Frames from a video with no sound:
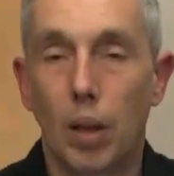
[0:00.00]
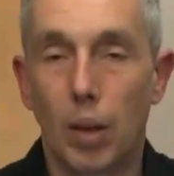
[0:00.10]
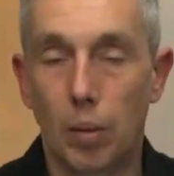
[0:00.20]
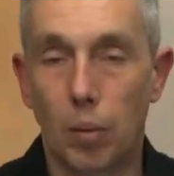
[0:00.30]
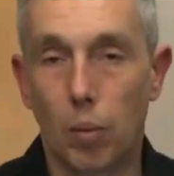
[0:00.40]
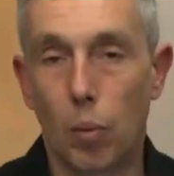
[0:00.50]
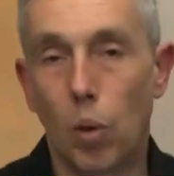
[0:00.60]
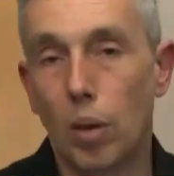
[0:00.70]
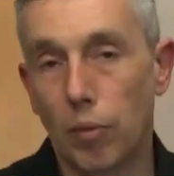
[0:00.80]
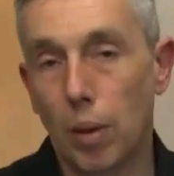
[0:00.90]

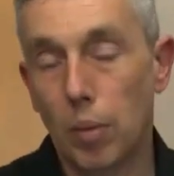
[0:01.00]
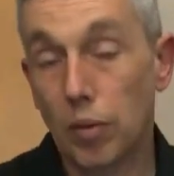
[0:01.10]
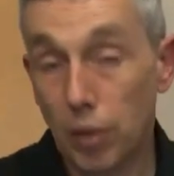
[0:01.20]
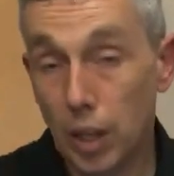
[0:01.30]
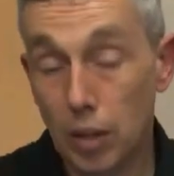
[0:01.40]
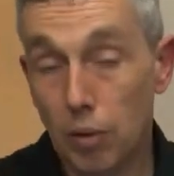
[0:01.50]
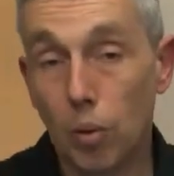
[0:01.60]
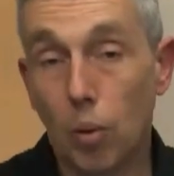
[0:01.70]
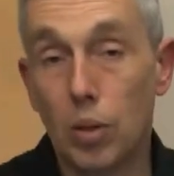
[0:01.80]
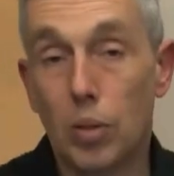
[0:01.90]
One of them
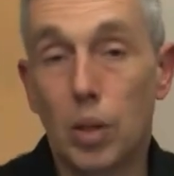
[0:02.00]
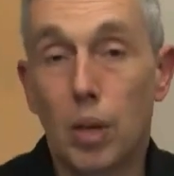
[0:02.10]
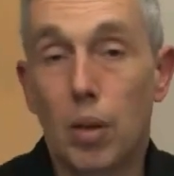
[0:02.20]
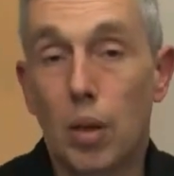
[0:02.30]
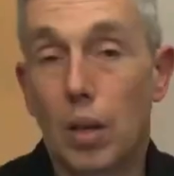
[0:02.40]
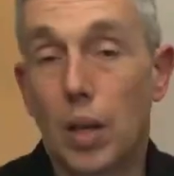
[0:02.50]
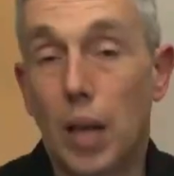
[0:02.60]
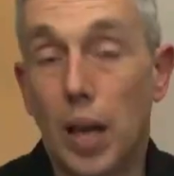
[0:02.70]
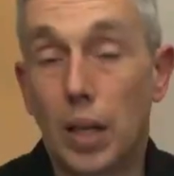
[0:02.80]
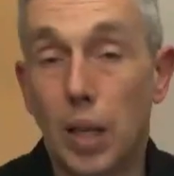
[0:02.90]
is of course
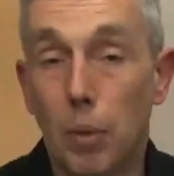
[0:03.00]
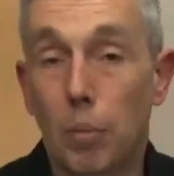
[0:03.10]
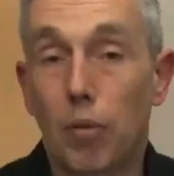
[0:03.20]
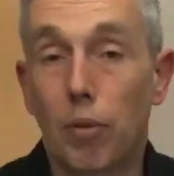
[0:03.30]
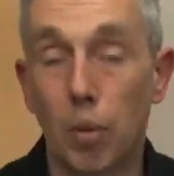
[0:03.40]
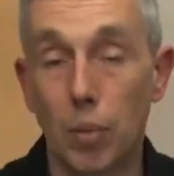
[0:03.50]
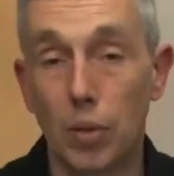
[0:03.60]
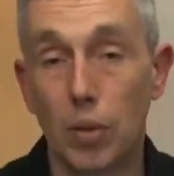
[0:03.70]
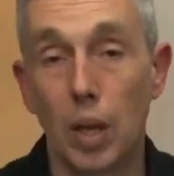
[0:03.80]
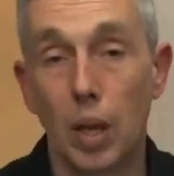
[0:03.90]
the academic
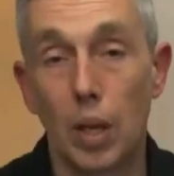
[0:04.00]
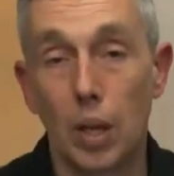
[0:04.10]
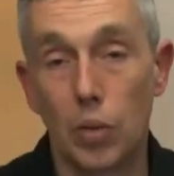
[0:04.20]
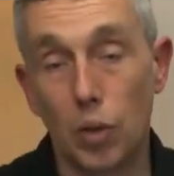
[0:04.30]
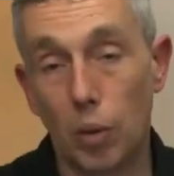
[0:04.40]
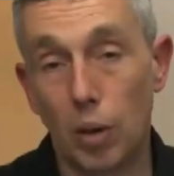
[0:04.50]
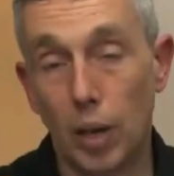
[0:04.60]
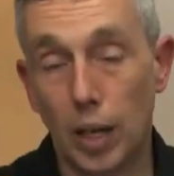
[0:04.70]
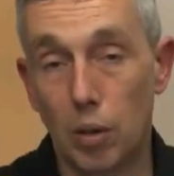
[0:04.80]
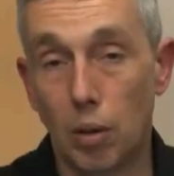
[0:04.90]
performance.
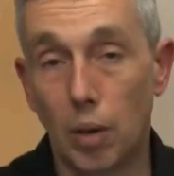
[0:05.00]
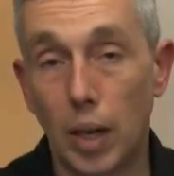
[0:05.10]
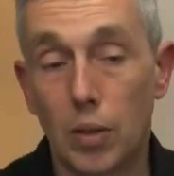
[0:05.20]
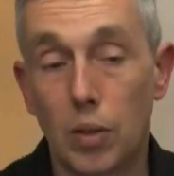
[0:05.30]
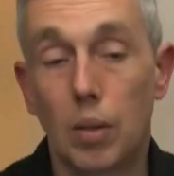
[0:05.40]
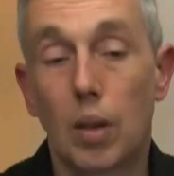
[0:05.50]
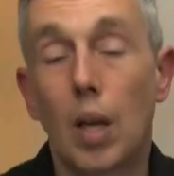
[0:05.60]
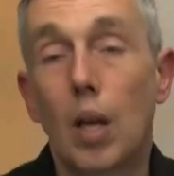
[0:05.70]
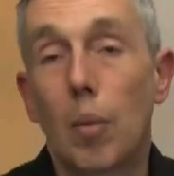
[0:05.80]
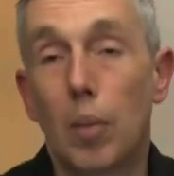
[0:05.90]
So we look at your
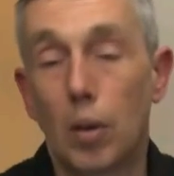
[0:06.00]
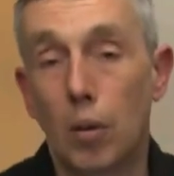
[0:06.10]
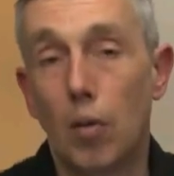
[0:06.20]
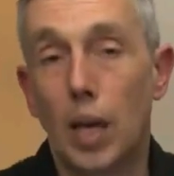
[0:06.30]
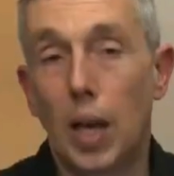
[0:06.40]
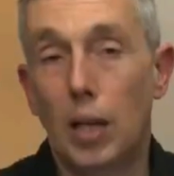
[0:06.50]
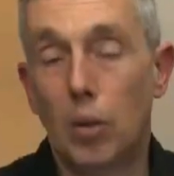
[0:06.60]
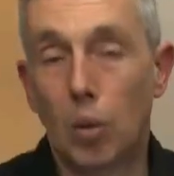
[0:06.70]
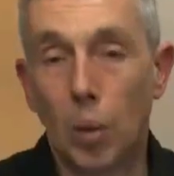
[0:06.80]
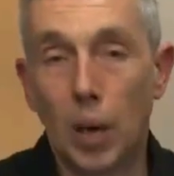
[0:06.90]
grades, but not
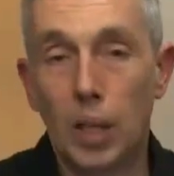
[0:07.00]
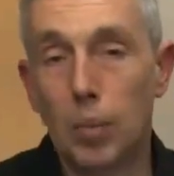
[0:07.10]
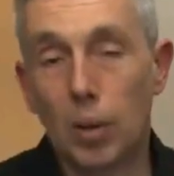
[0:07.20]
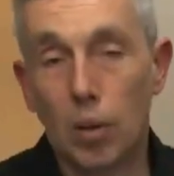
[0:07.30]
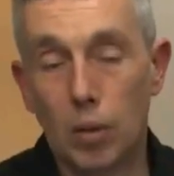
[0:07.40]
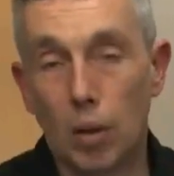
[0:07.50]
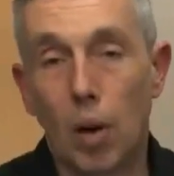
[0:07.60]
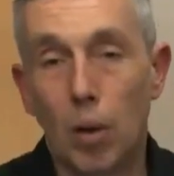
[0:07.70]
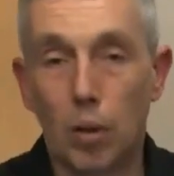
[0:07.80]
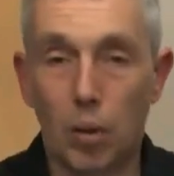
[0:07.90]
only at your grades, but
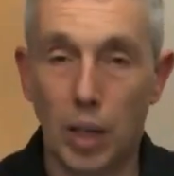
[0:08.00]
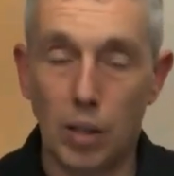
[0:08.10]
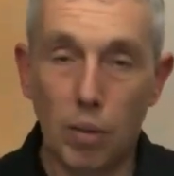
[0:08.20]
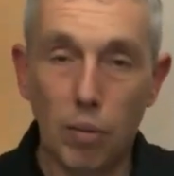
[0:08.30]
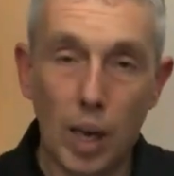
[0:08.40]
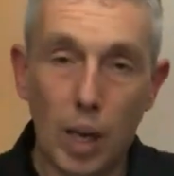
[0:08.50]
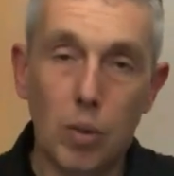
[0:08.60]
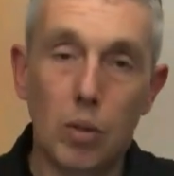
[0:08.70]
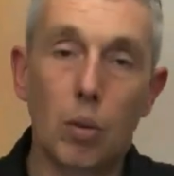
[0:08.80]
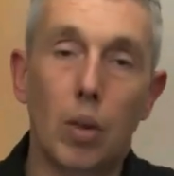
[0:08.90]
also how your grades
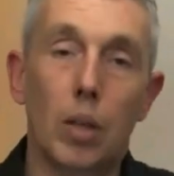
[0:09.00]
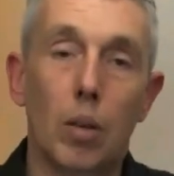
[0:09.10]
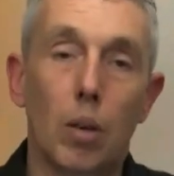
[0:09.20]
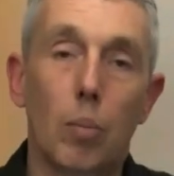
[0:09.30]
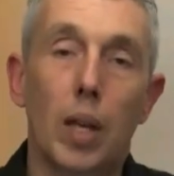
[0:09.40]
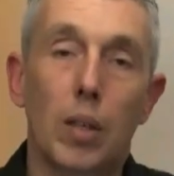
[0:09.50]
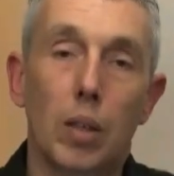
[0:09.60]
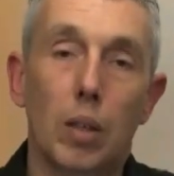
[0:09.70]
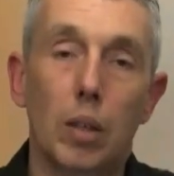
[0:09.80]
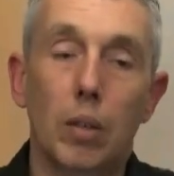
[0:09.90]
developed during your
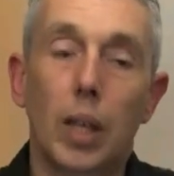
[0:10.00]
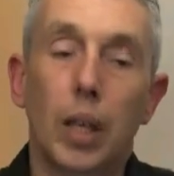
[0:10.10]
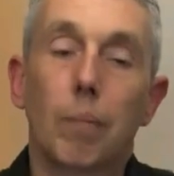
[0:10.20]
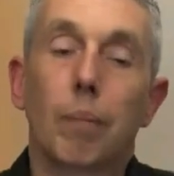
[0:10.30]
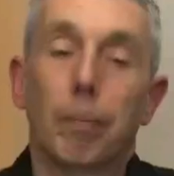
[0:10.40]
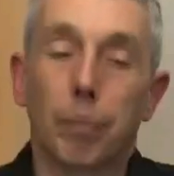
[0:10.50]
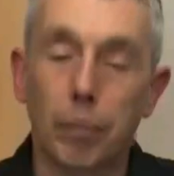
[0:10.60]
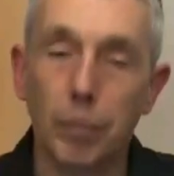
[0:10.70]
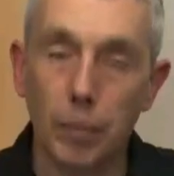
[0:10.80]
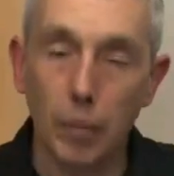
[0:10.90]
bachelor training,
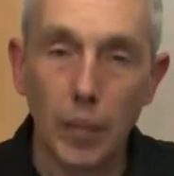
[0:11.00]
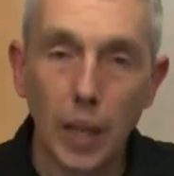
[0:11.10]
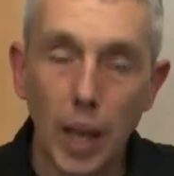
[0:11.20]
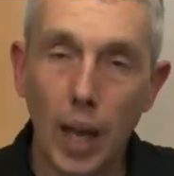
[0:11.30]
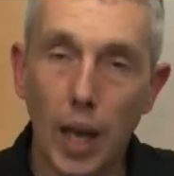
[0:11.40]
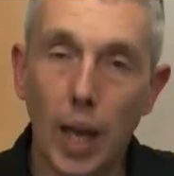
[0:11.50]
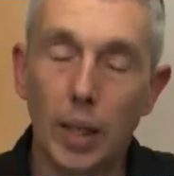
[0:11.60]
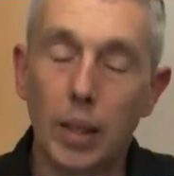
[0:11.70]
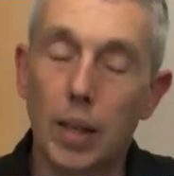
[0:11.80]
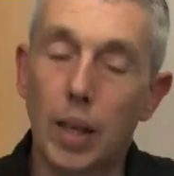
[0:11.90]

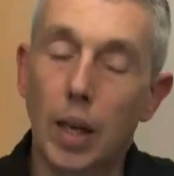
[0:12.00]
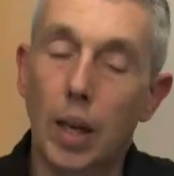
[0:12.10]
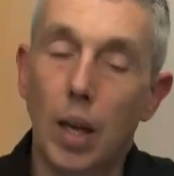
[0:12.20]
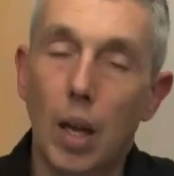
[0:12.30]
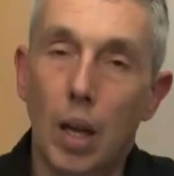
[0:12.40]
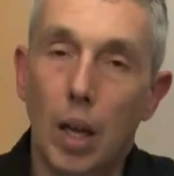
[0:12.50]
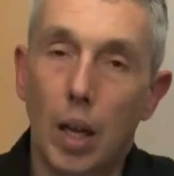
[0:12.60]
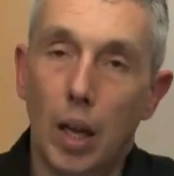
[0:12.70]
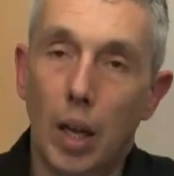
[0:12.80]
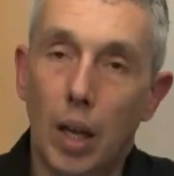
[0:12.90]
and
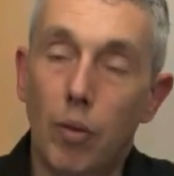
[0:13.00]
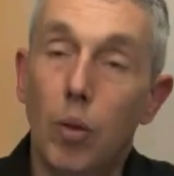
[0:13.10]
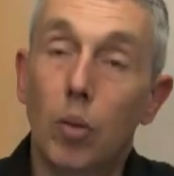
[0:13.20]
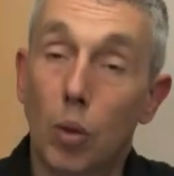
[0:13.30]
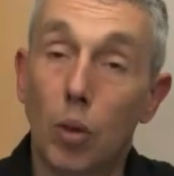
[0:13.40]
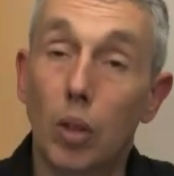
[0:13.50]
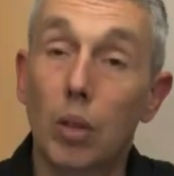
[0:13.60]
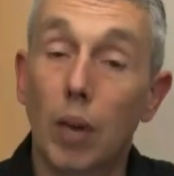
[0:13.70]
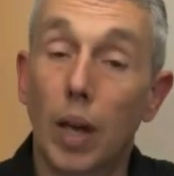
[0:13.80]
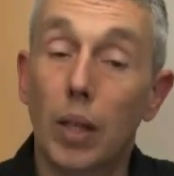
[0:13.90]
if you
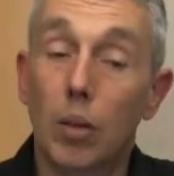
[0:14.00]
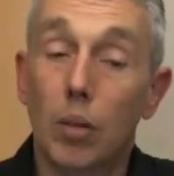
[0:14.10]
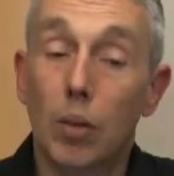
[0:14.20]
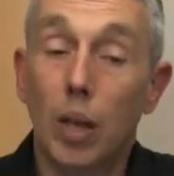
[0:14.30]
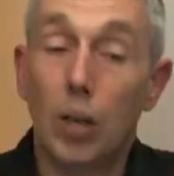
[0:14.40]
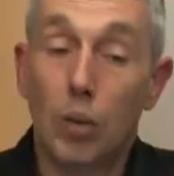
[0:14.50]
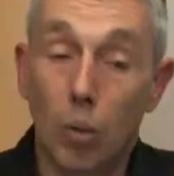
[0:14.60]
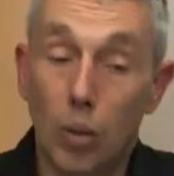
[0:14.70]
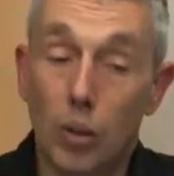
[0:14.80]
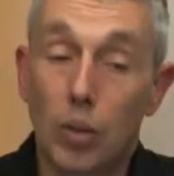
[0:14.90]
took the right
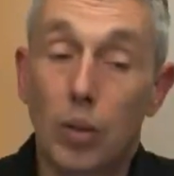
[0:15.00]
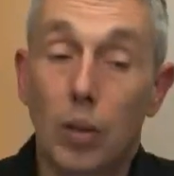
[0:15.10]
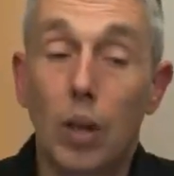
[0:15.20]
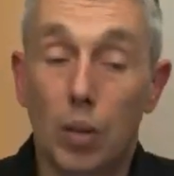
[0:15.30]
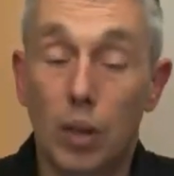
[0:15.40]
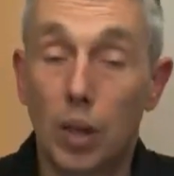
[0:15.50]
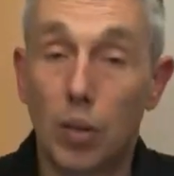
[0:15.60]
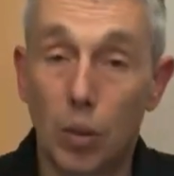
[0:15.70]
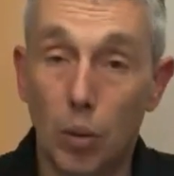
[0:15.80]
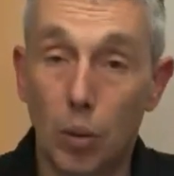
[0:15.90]
neuroscience courses.
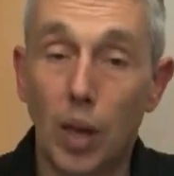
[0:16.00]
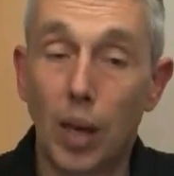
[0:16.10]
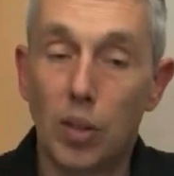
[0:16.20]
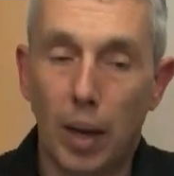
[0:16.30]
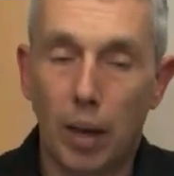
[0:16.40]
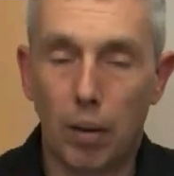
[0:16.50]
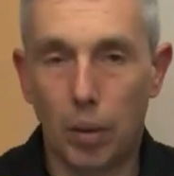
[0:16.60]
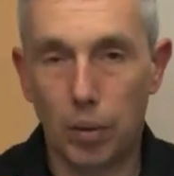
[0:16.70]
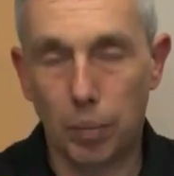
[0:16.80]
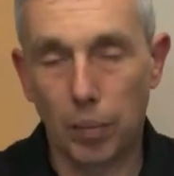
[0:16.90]
So that's the neuroscience
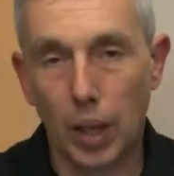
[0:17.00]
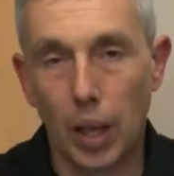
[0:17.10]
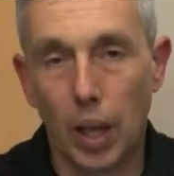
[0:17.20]
background.